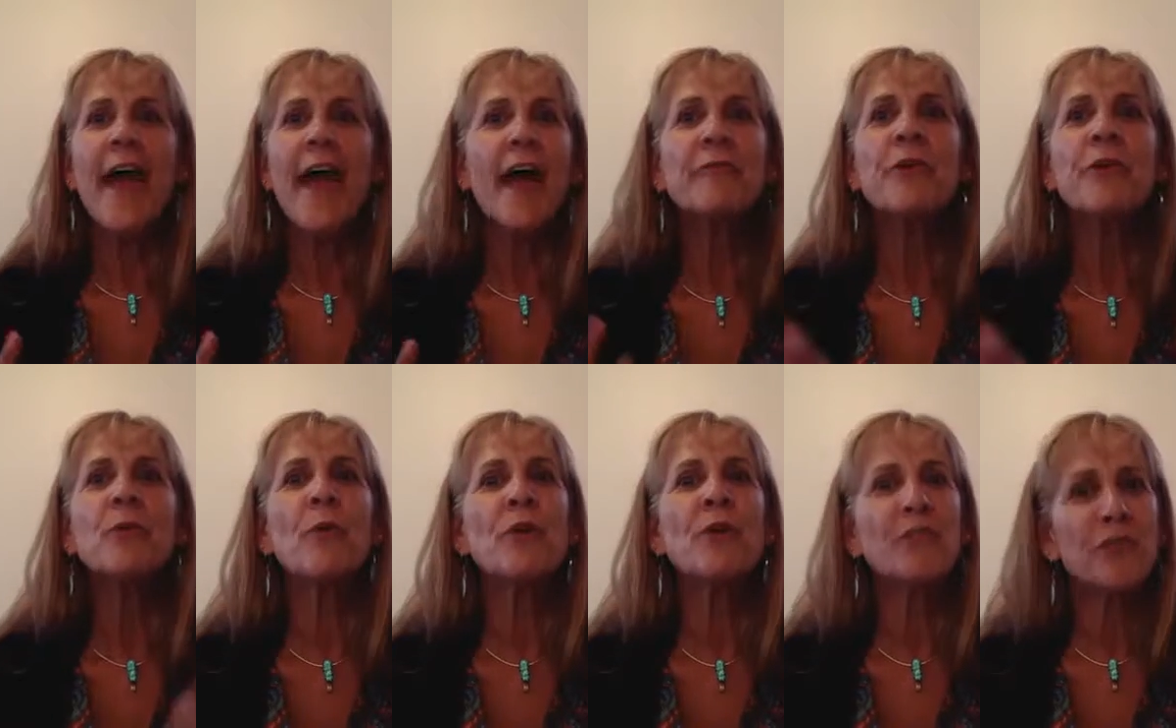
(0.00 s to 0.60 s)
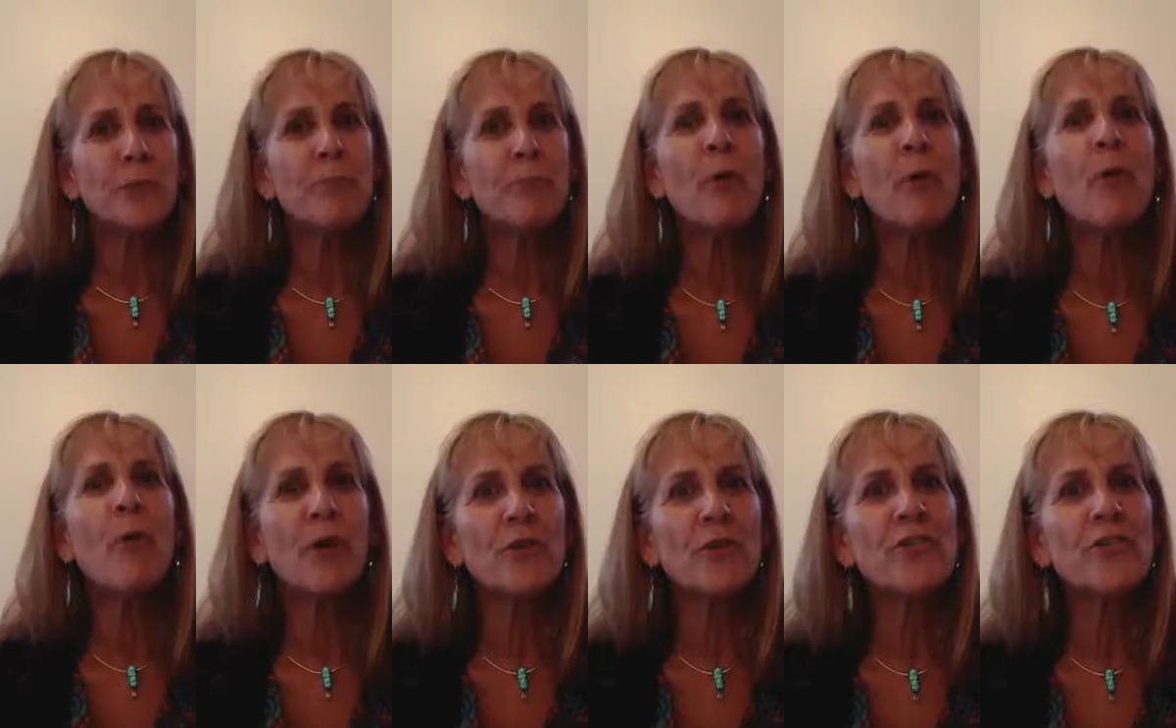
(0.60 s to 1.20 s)
Everyone
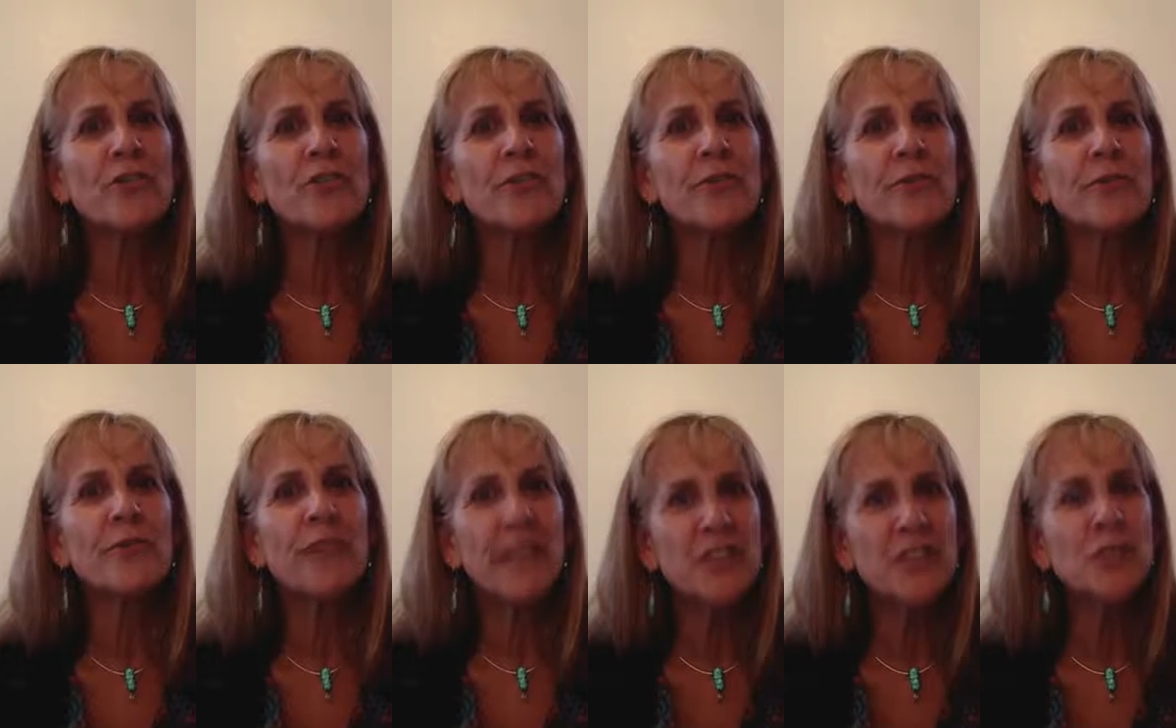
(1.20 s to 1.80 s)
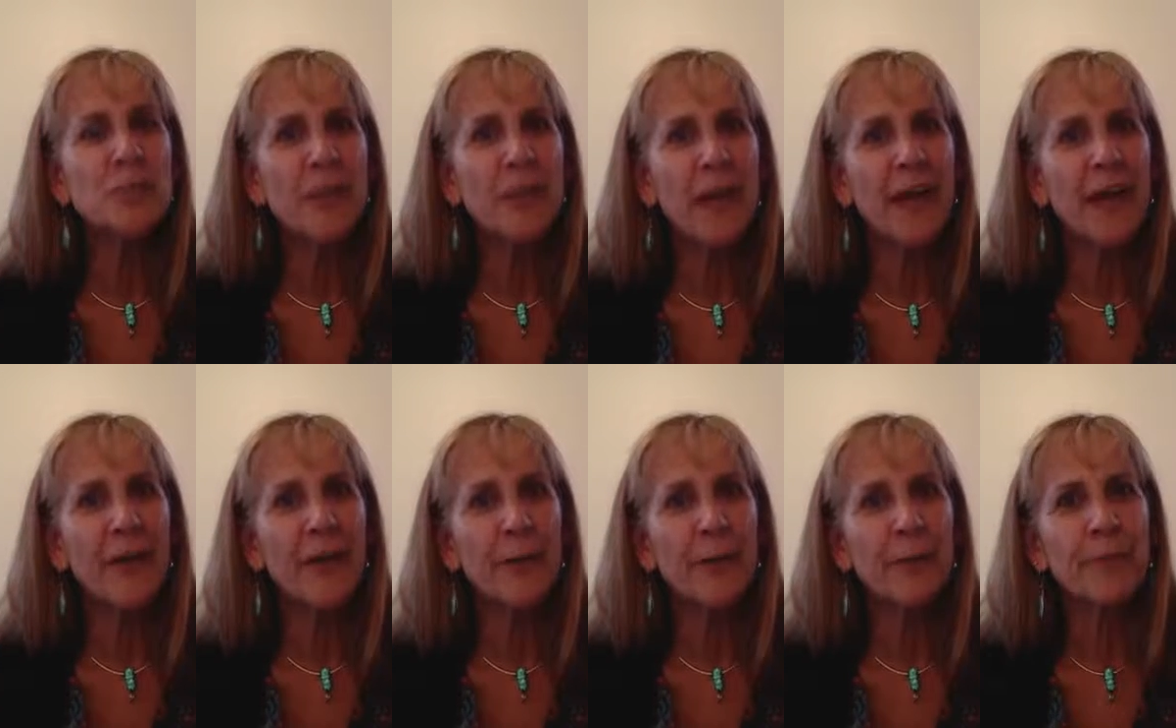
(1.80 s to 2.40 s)
supports each
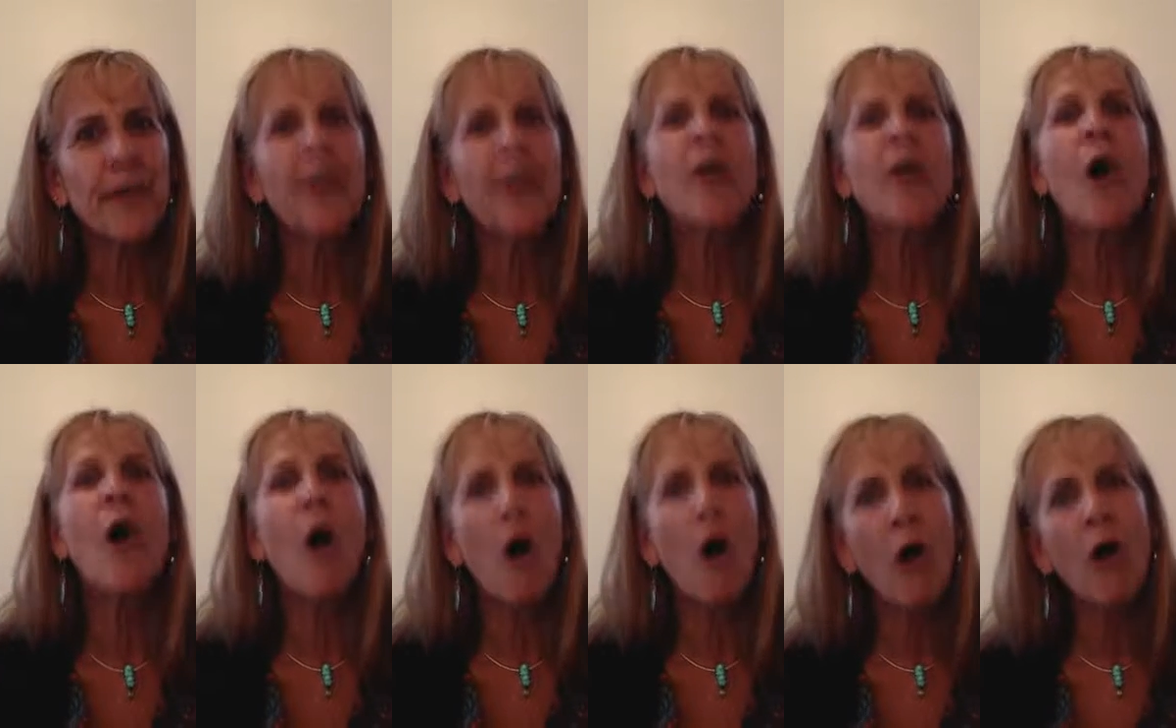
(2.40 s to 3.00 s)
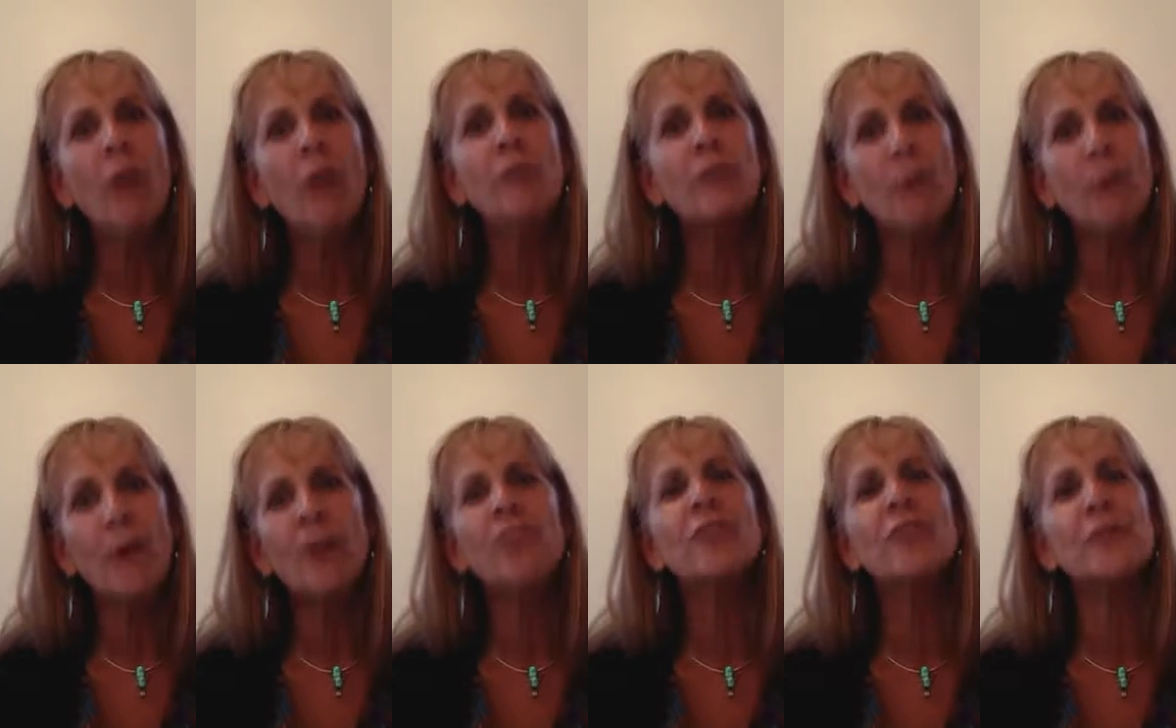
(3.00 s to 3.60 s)
player, and all
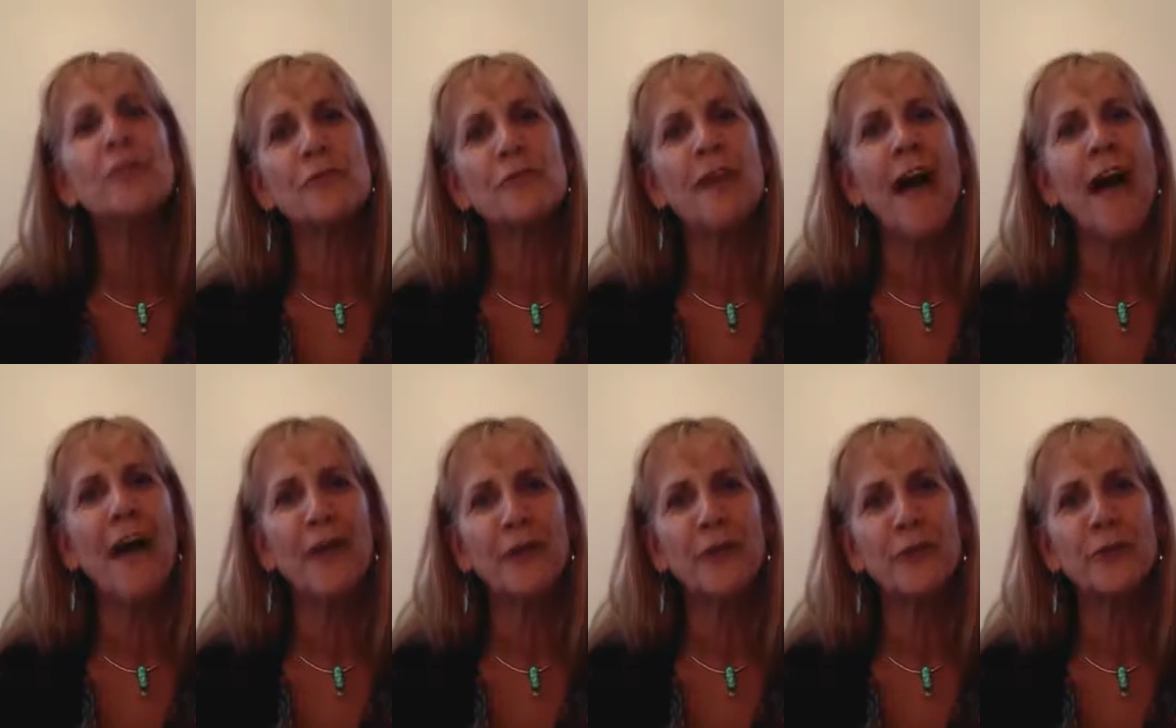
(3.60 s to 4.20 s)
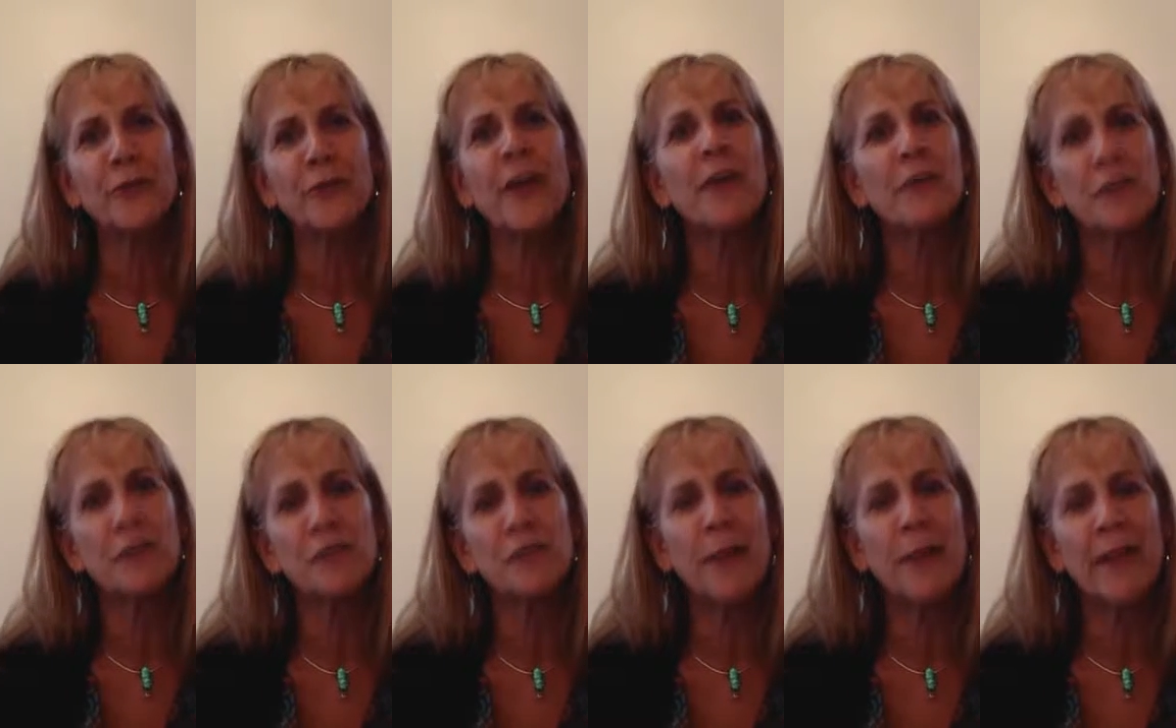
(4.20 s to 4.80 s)
voices are valued and
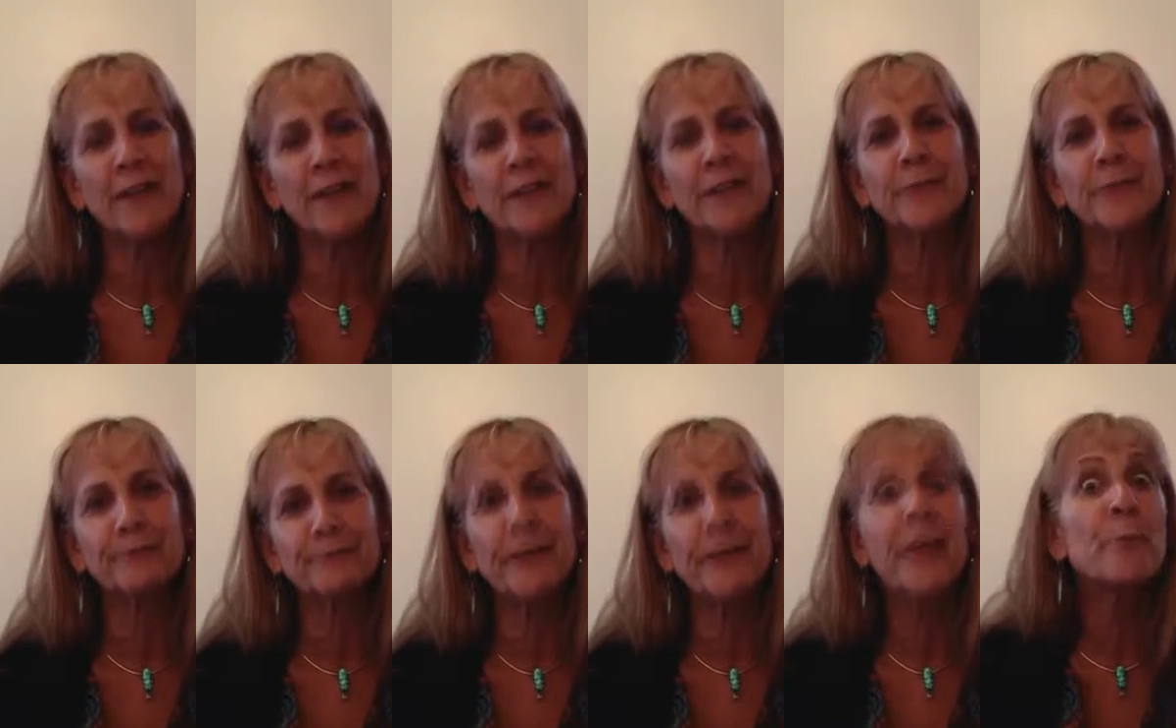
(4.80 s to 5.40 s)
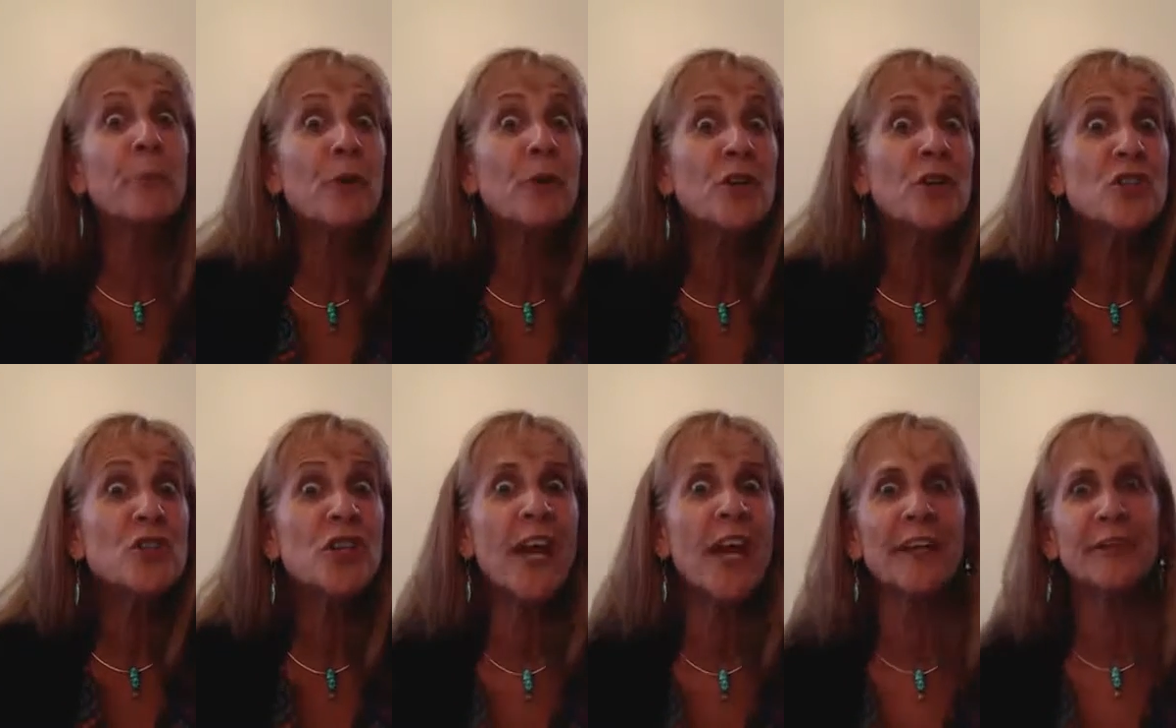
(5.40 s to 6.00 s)
respected and
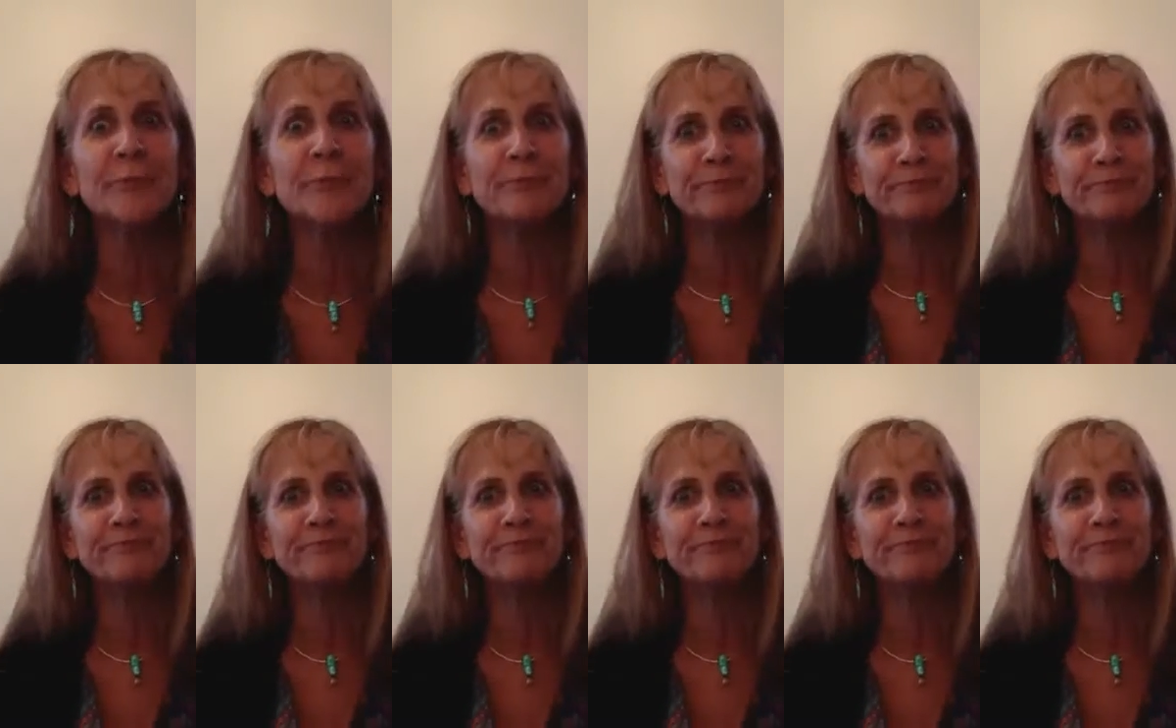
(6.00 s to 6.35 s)
appreciated.